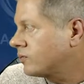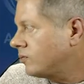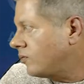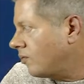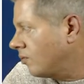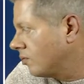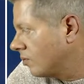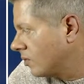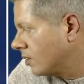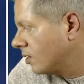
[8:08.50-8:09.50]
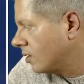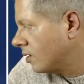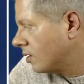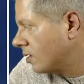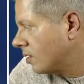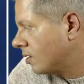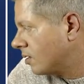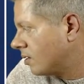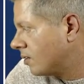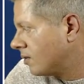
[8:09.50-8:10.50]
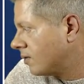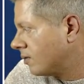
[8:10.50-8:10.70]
Nobody speaks.